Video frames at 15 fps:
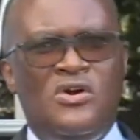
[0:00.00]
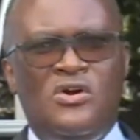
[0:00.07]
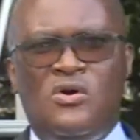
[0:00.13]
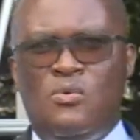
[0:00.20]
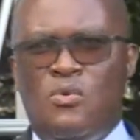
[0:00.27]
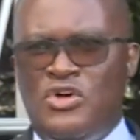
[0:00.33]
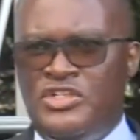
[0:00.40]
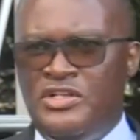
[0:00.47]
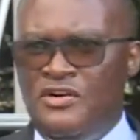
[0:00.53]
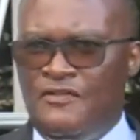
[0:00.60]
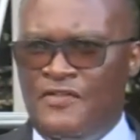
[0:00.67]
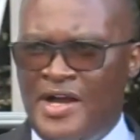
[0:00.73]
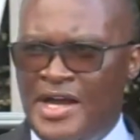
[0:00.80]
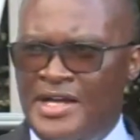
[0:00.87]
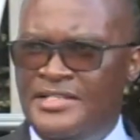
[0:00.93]
Washing of
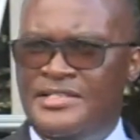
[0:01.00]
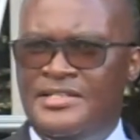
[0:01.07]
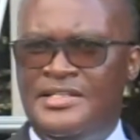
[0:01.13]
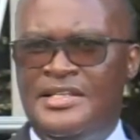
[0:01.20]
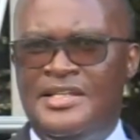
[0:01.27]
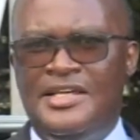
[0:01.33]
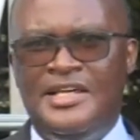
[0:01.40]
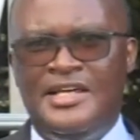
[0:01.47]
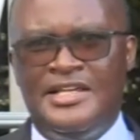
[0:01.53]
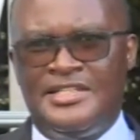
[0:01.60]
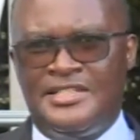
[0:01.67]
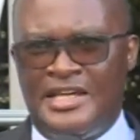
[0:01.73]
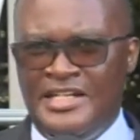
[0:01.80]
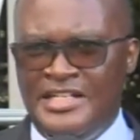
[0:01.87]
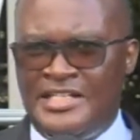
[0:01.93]
hands,
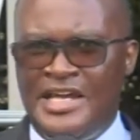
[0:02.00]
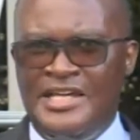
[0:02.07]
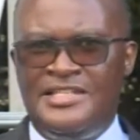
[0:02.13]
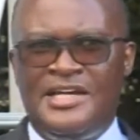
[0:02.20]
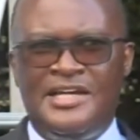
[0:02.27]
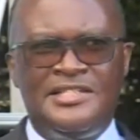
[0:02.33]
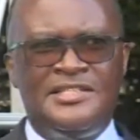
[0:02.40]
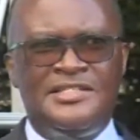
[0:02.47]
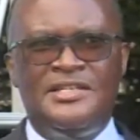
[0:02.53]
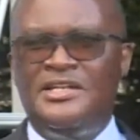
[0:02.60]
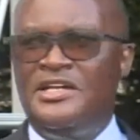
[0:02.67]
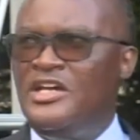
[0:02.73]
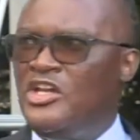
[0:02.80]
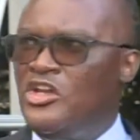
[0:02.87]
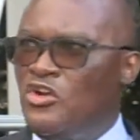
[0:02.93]
sanitizers,
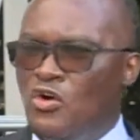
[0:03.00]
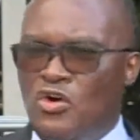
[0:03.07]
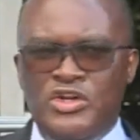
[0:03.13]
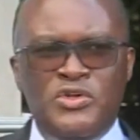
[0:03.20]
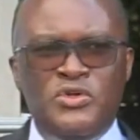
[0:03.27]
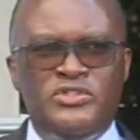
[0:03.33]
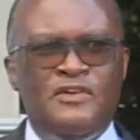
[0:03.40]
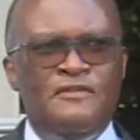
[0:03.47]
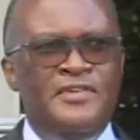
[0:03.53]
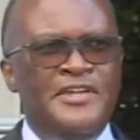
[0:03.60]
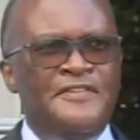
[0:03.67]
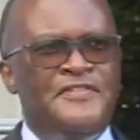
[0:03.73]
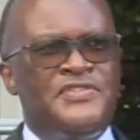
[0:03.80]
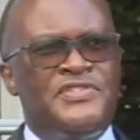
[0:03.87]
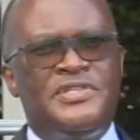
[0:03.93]
non-use of
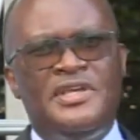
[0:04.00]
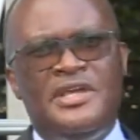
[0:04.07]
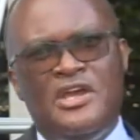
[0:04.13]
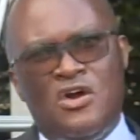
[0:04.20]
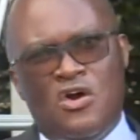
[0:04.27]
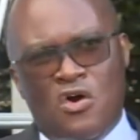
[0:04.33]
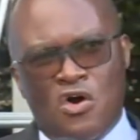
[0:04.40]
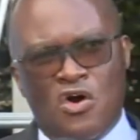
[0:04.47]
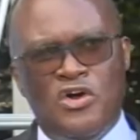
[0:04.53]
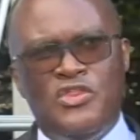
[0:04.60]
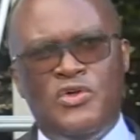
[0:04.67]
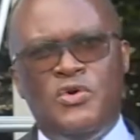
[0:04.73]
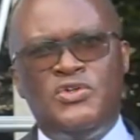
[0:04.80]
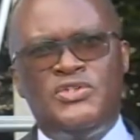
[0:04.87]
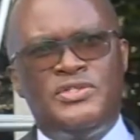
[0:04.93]
lifts, all
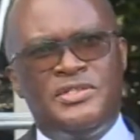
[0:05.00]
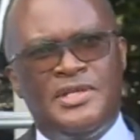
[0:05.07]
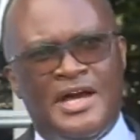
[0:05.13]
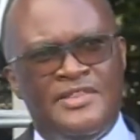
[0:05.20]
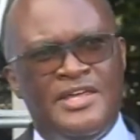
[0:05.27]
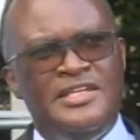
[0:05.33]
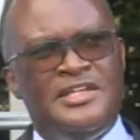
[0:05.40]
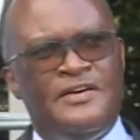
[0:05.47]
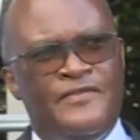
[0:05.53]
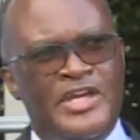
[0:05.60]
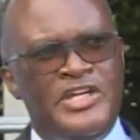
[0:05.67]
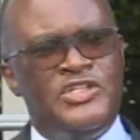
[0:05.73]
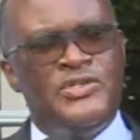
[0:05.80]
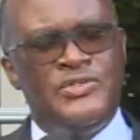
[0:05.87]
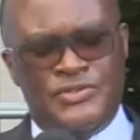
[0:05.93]
those other
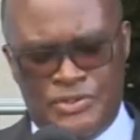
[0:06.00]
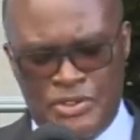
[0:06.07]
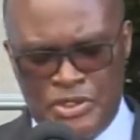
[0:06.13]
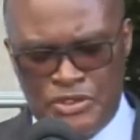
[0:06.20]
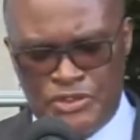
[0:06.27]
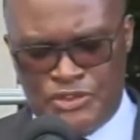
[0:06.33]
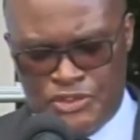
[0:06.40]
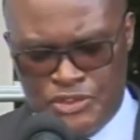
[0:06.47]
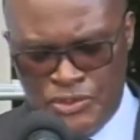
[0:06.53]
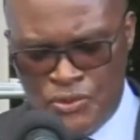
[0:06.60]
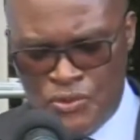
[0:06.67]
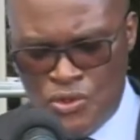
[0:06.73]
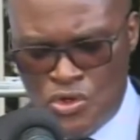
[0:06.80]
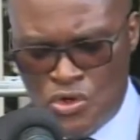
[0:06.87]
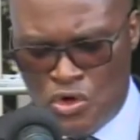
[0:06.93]
interventions still
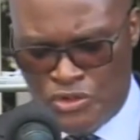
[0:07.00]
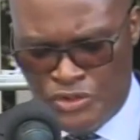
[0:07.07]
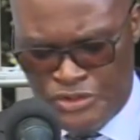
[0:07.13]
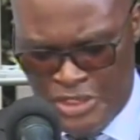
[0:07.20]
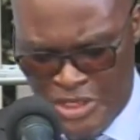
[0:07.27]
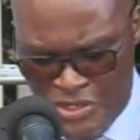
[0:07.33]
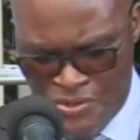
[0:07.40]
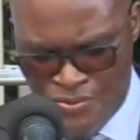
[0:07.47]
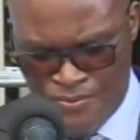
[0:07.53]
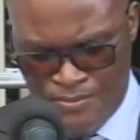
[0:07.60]
continue.